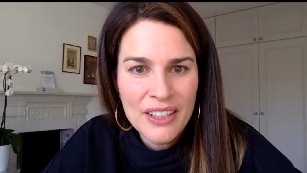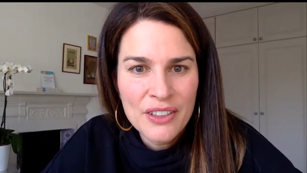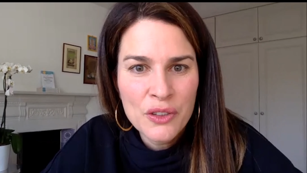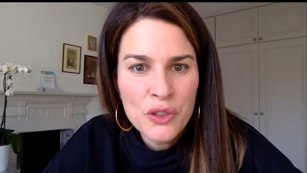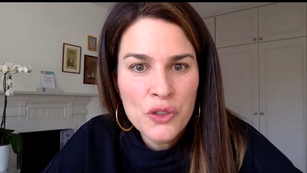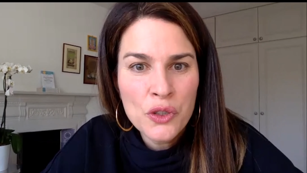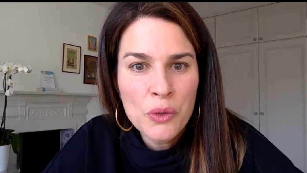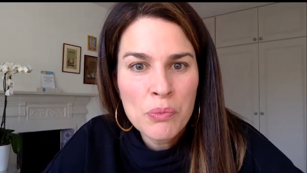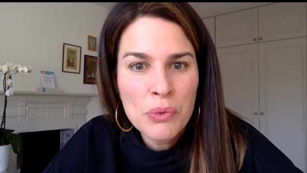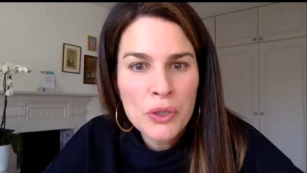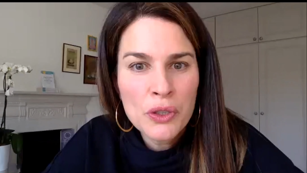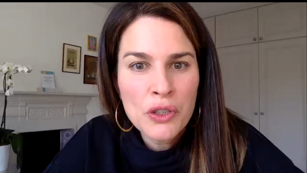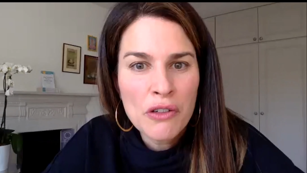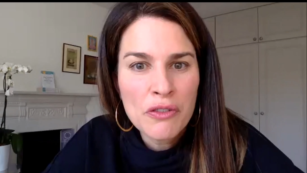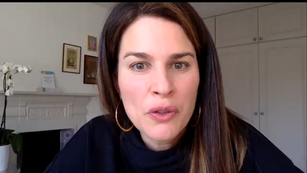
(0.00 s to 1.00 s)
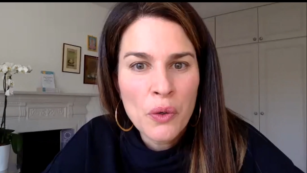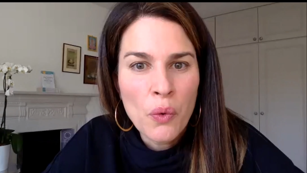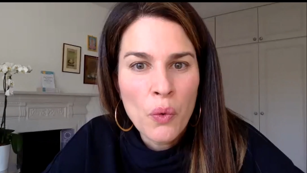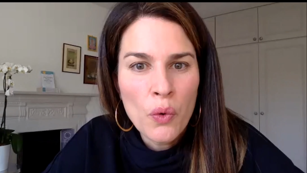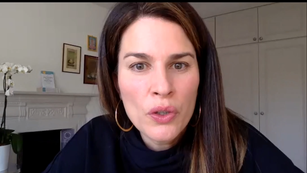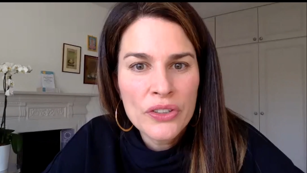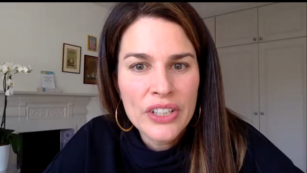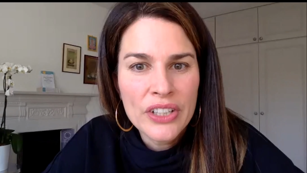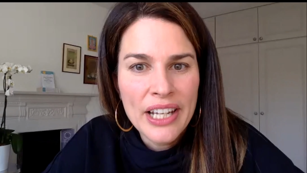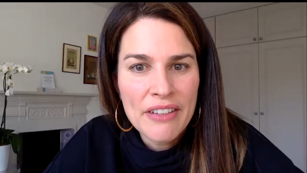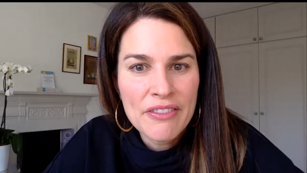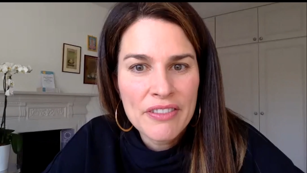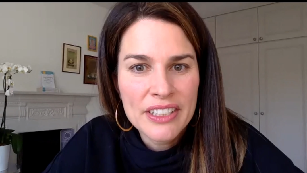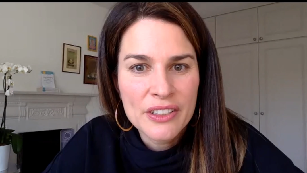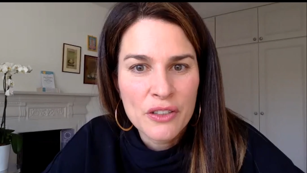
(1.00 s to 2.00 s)
Does your book cover all the
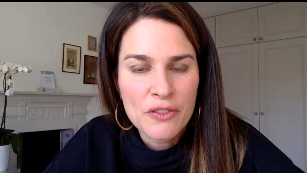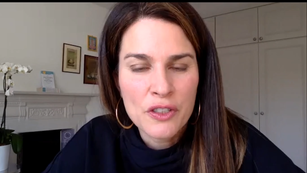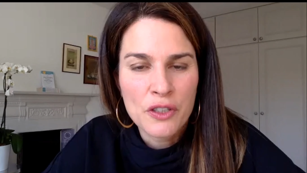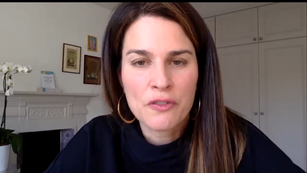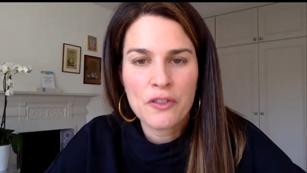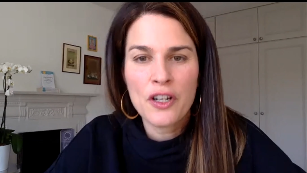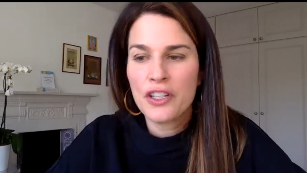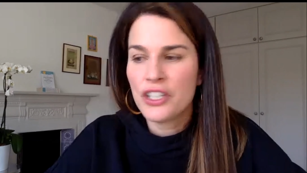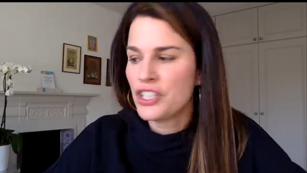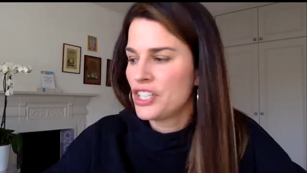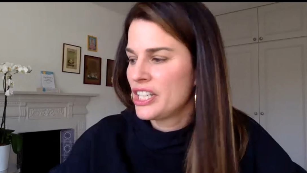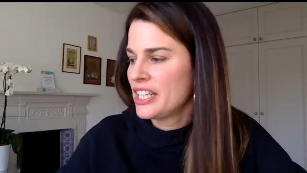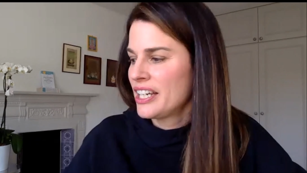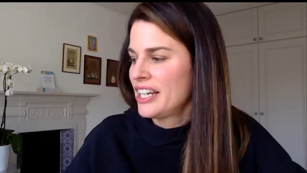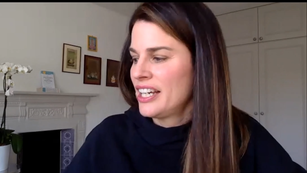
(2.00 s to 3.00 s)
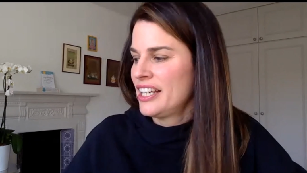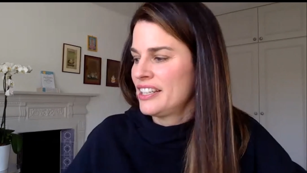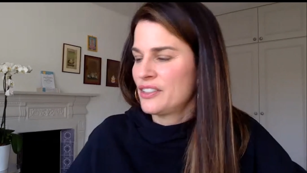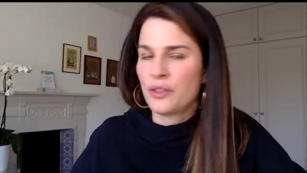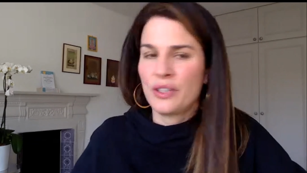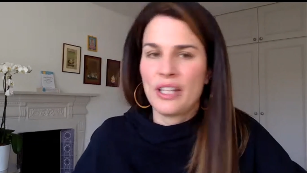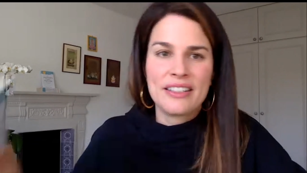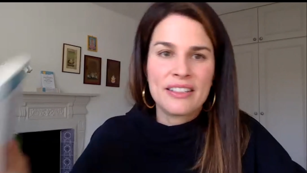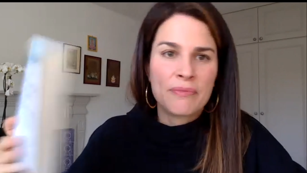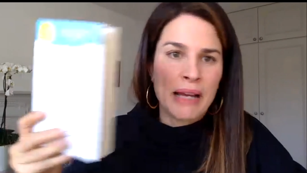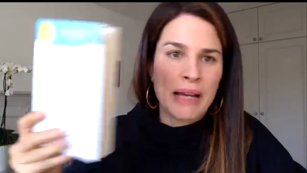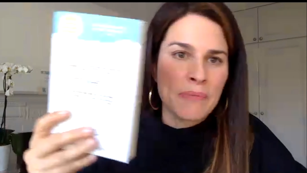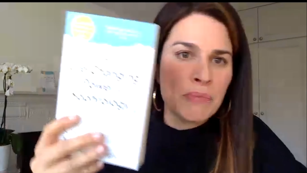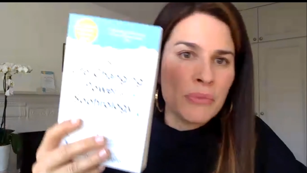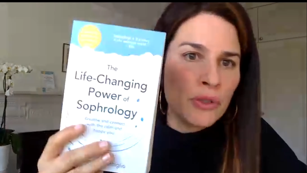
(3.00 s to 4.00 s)
levels of sophrology? So that's
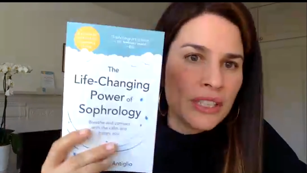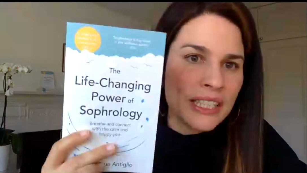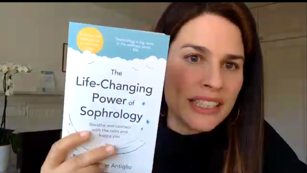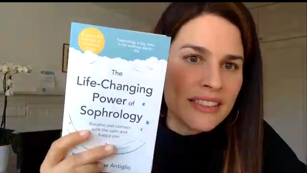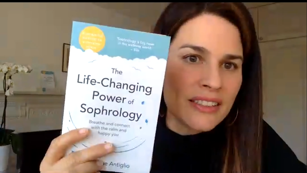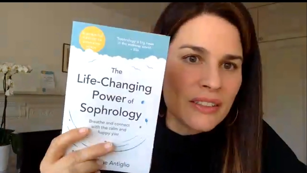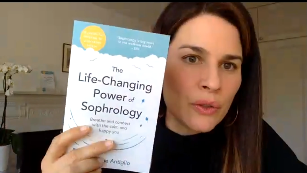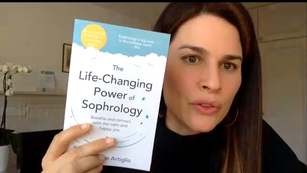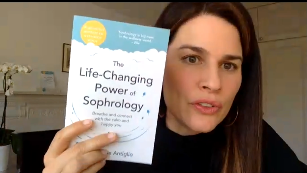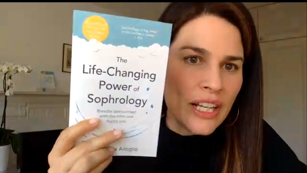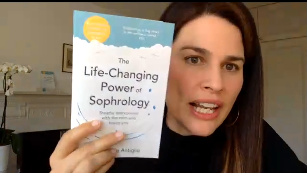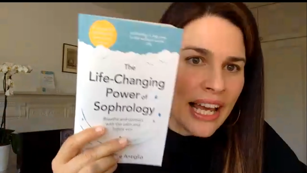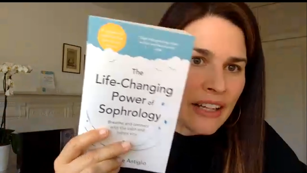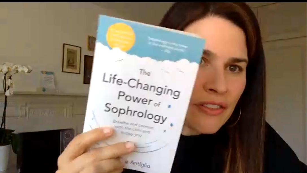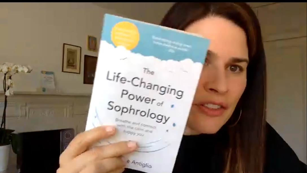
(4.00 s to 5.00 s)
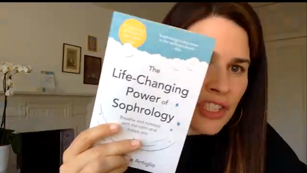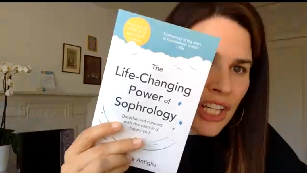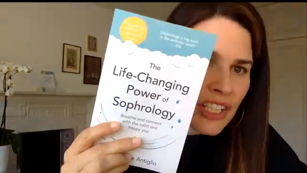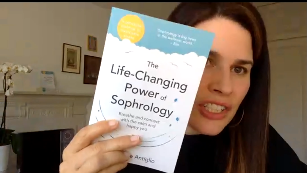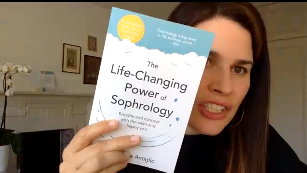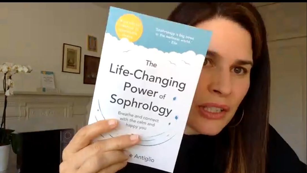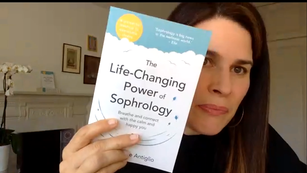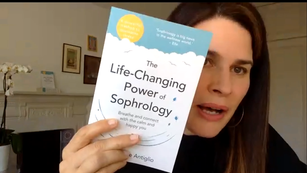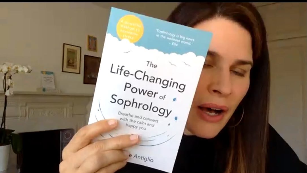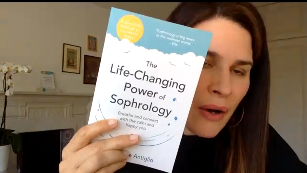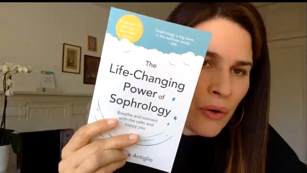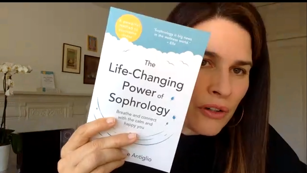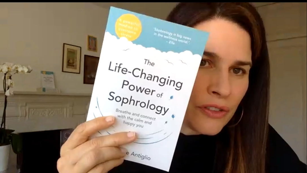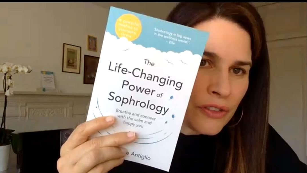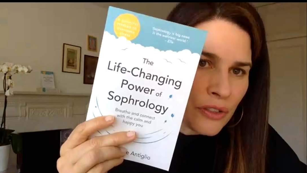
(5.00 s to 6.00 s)
my book. It's called The Life Changing Power
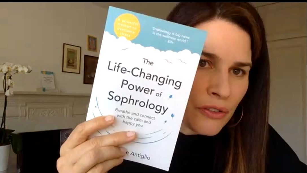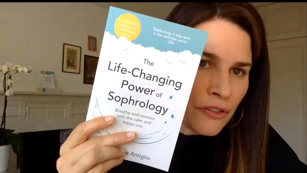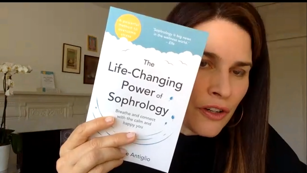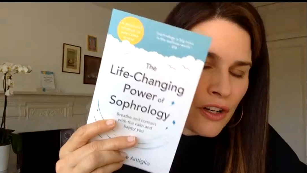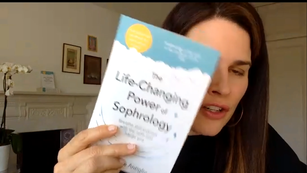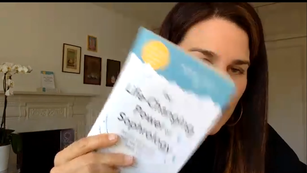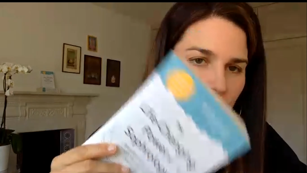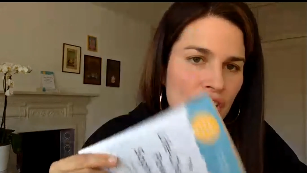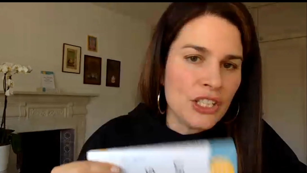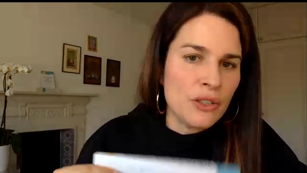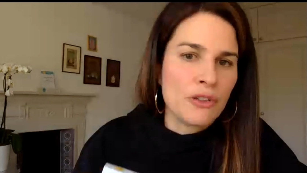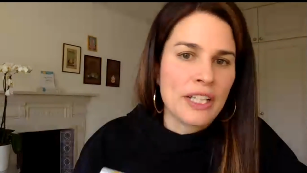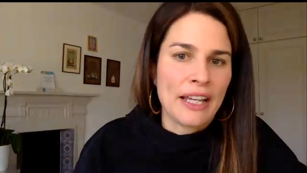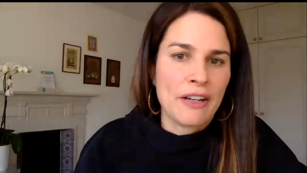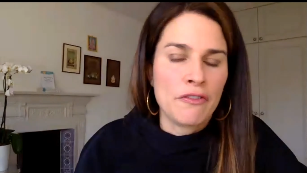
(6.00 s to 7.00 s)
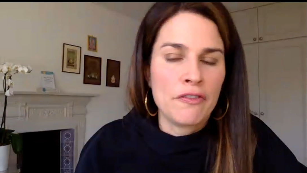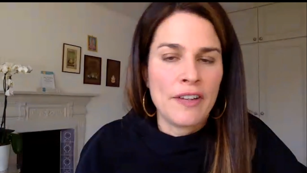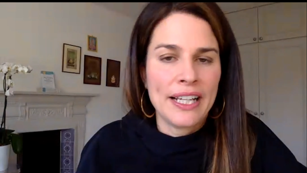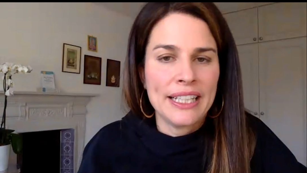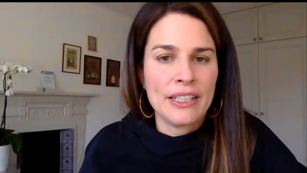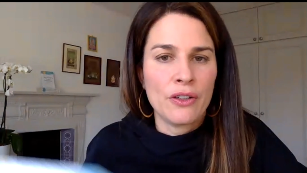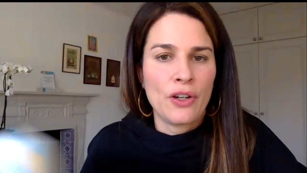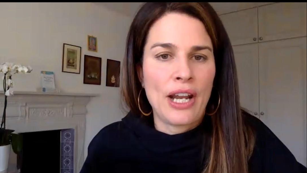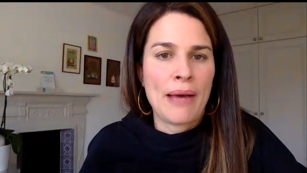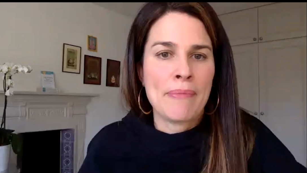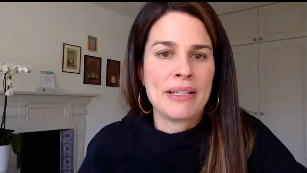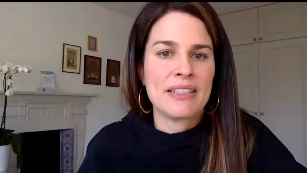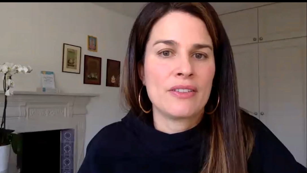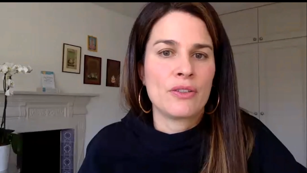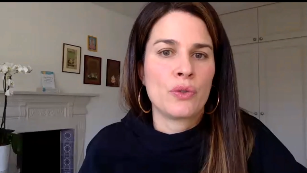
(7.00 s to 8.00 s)
of Sophrology. You can find it on
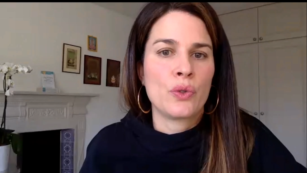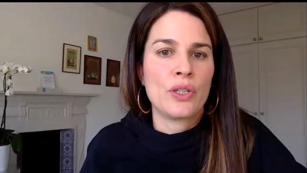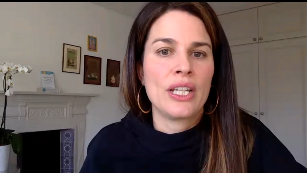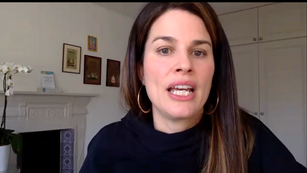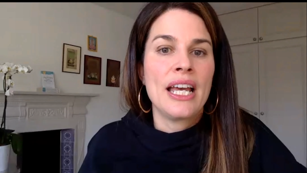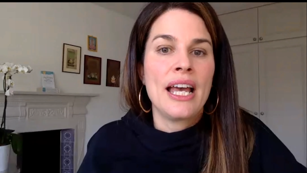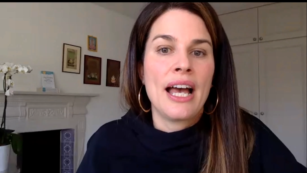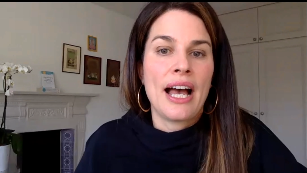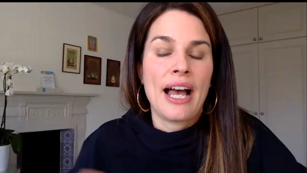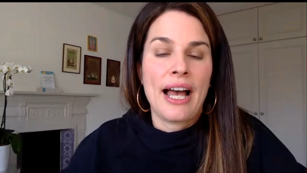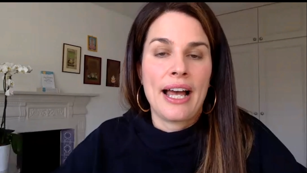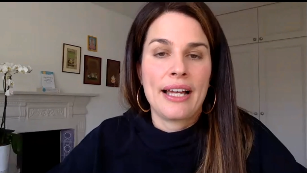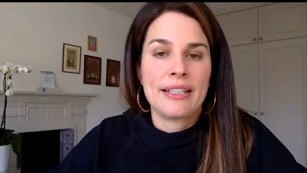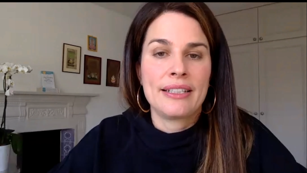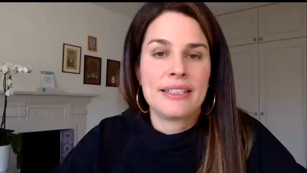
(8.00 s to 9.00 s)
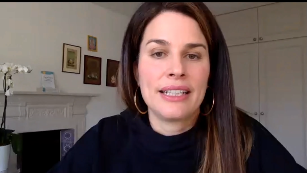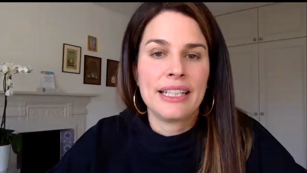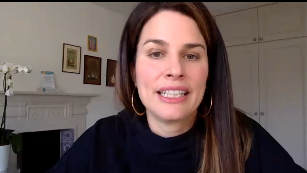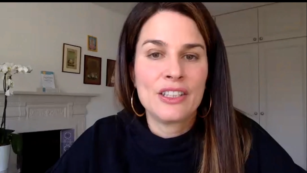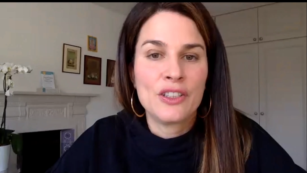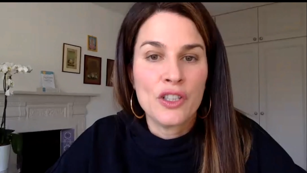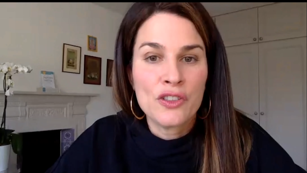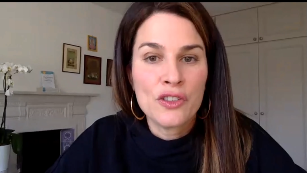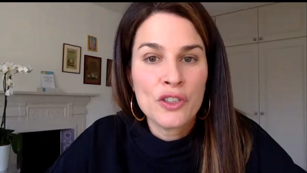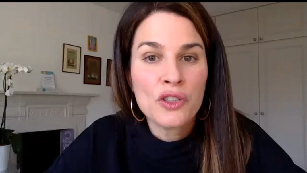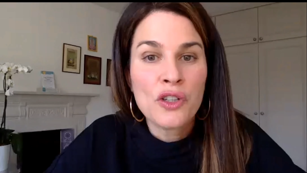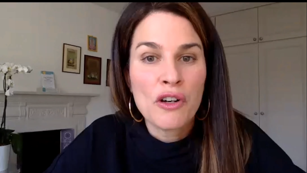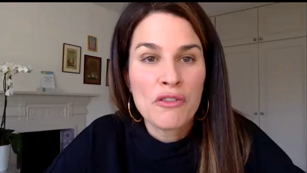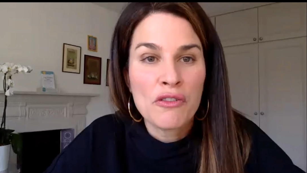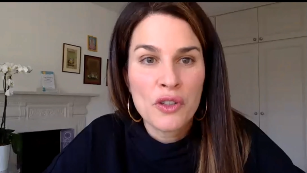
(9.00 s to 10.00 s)
Amazon and it doesn't
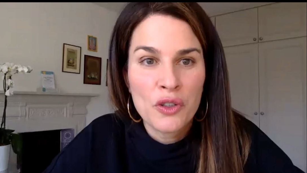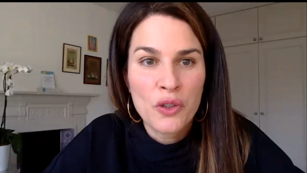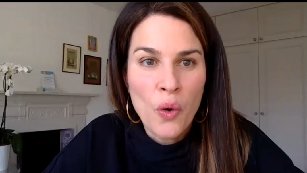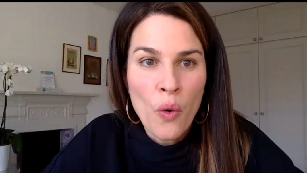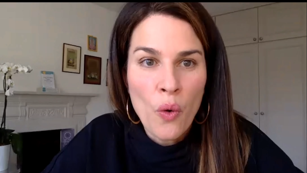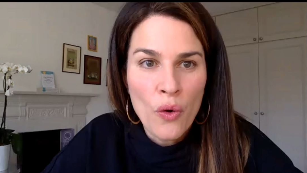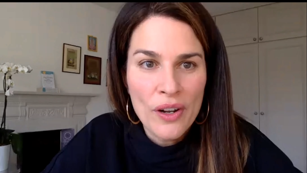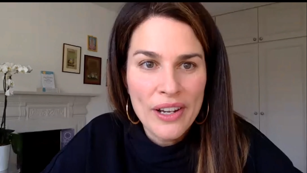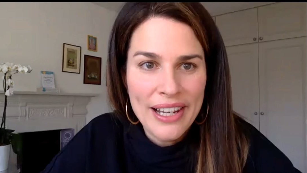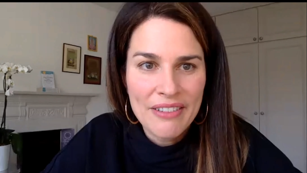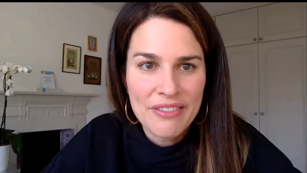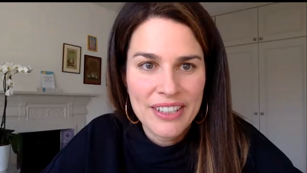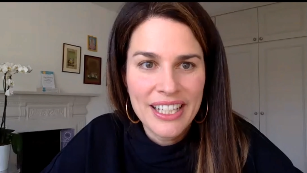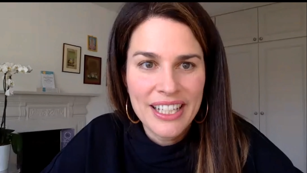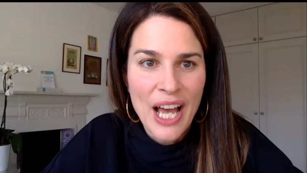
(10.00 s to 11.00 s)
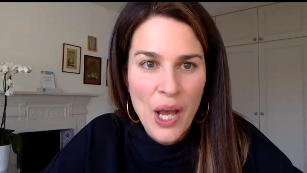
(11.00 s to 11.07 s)
cover the whole level.